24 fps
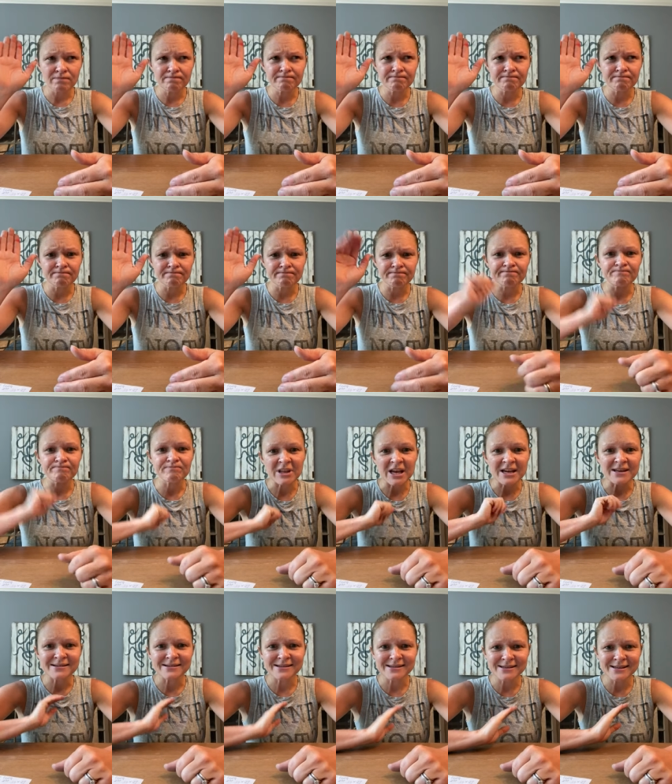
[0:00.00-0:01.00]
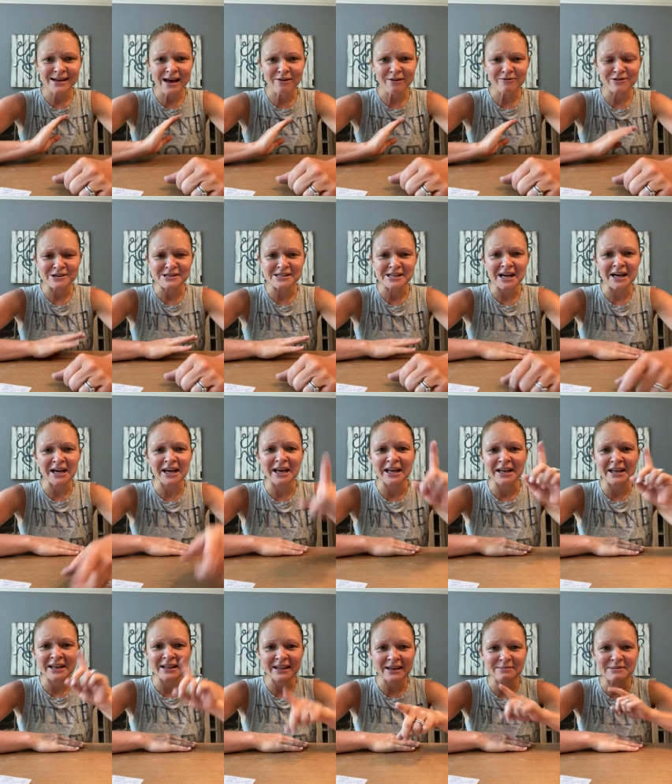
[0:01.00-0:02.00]
hmm, stop for a
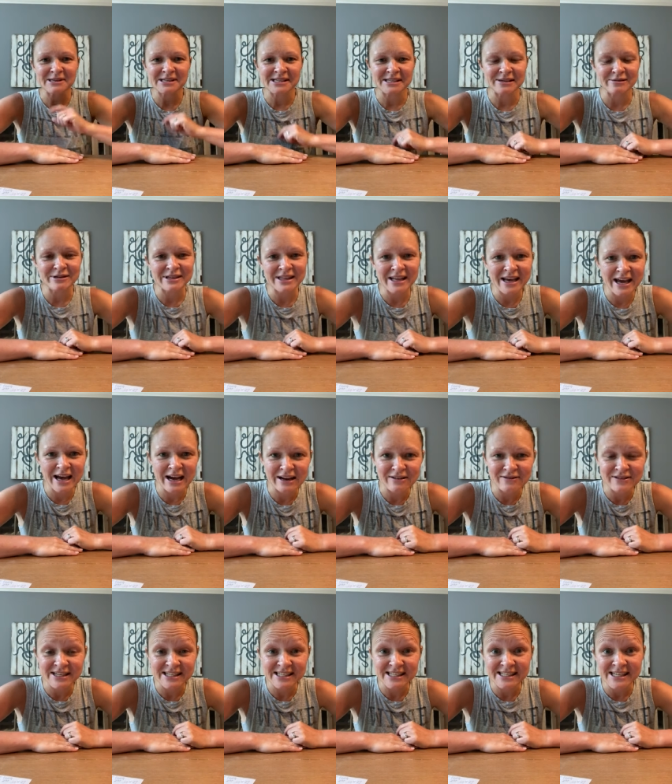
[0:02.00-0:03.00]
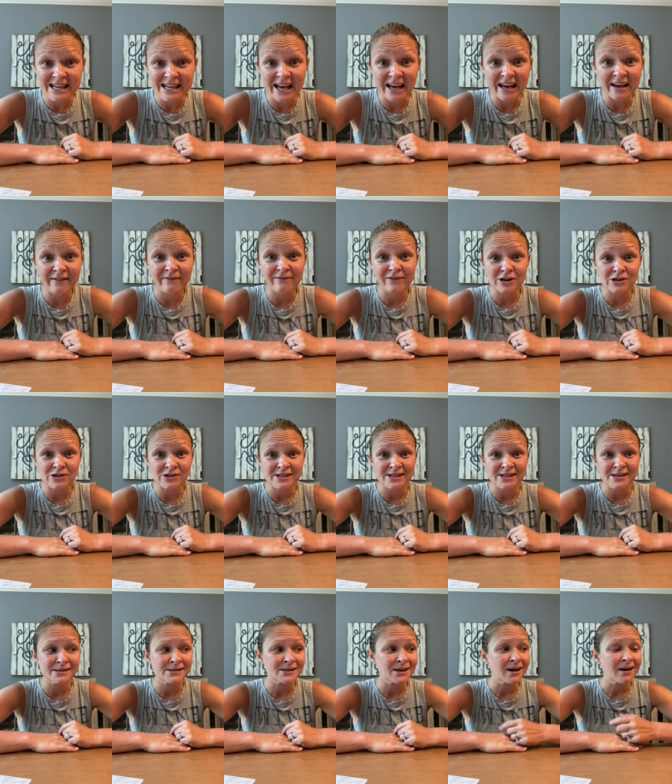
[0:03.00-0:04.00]
second. Let me see what they have to say
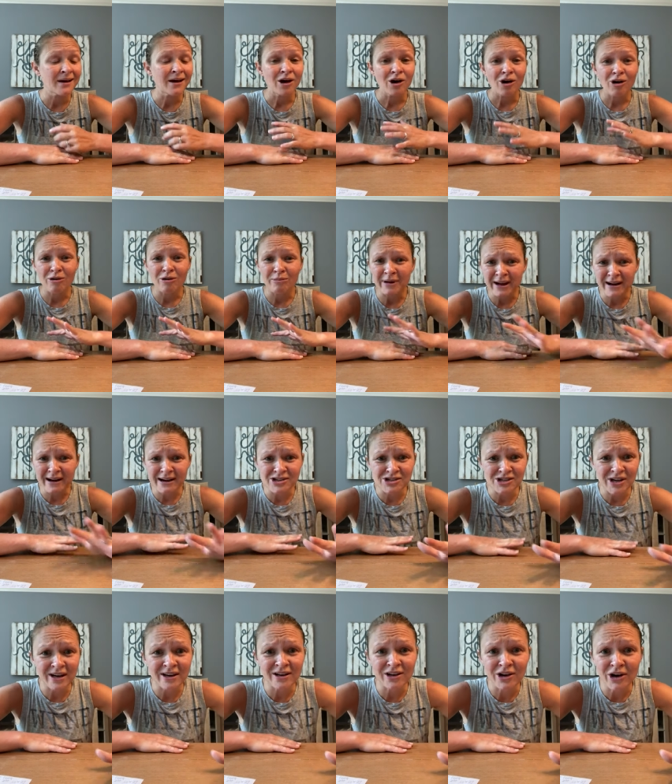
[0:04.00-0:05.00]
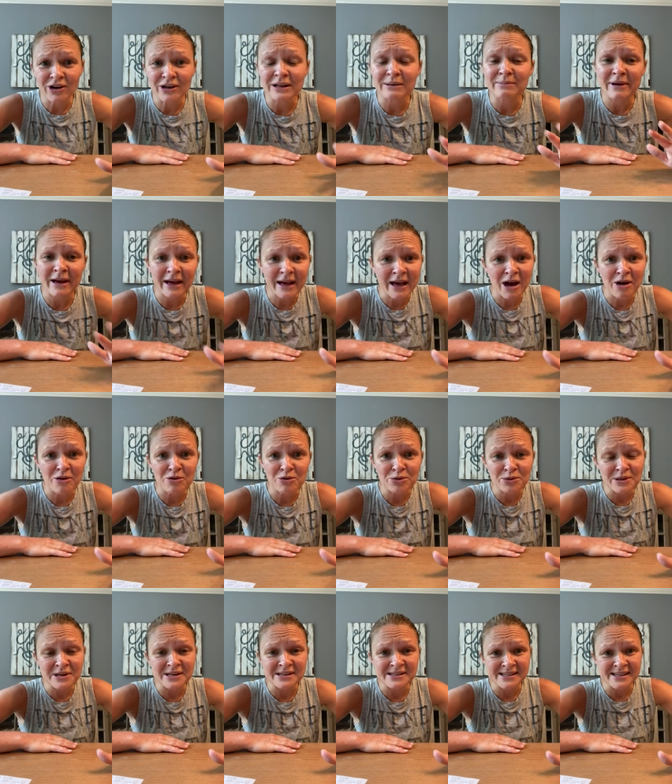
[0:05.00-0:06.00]
versus, oh my gosh, I can hardly make out who
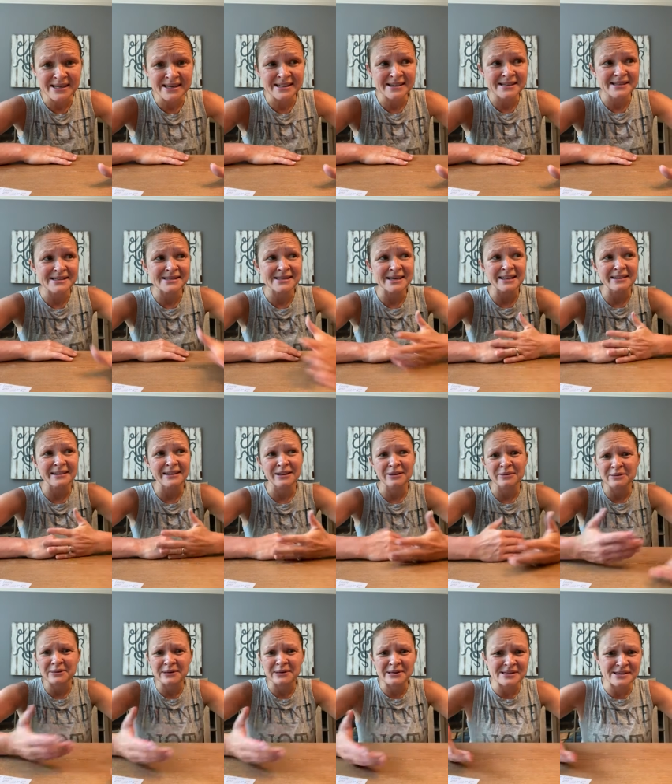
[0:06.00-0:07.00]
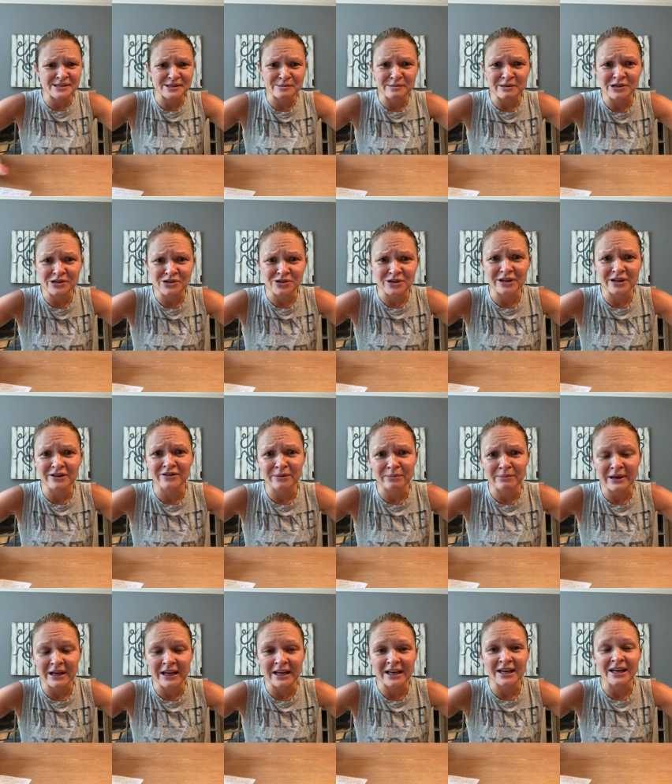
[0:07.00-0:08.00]
this is and like, what does this picture even
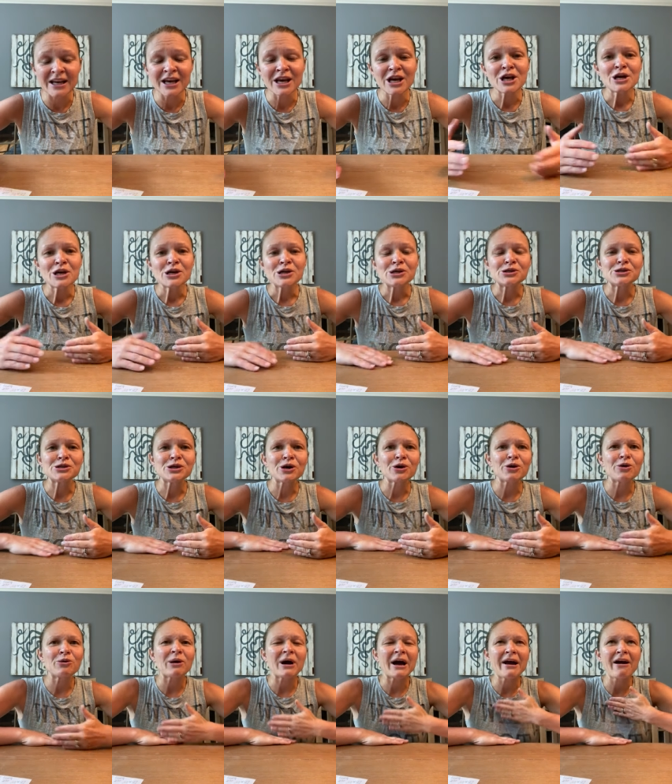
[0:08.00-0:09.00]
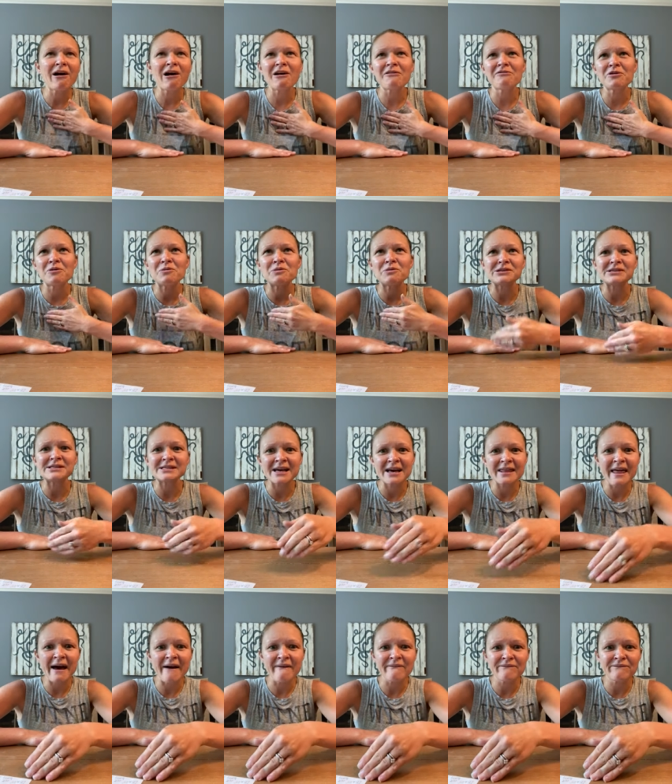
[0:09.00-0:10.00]
mean? So I often will say
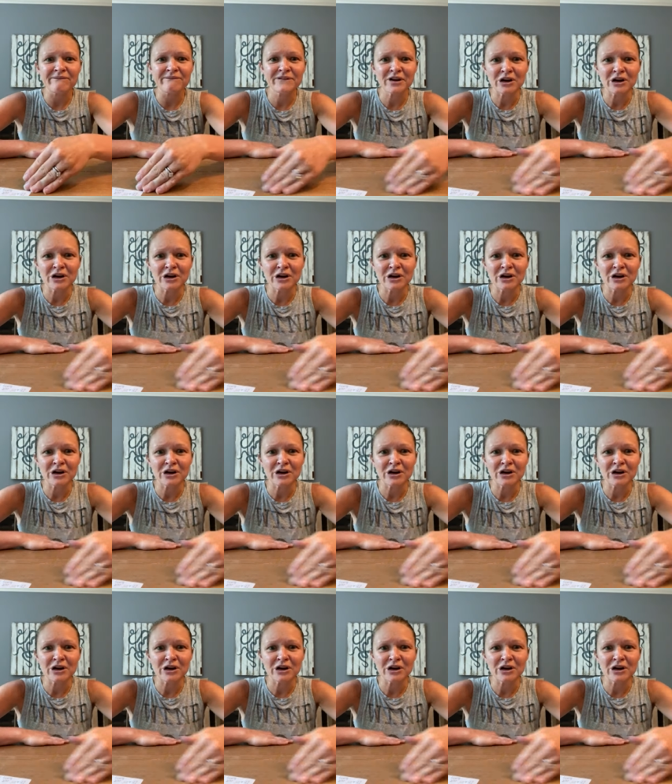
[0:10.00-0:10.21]
that